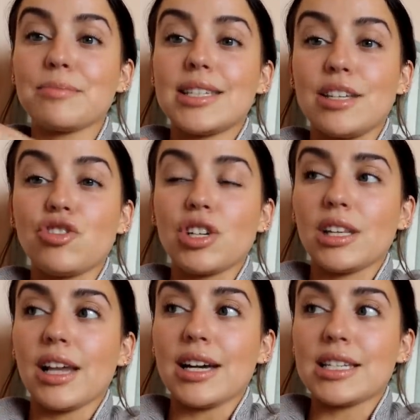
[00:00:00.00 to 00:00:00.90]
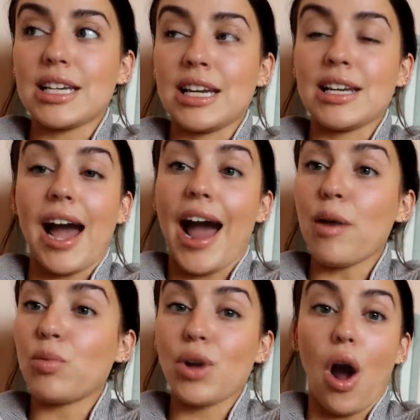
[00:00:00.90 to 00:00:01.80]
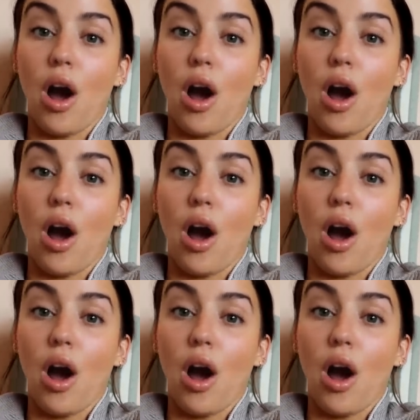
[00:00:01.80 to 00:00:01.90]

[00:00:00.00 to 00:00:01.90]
since she had last eaten I would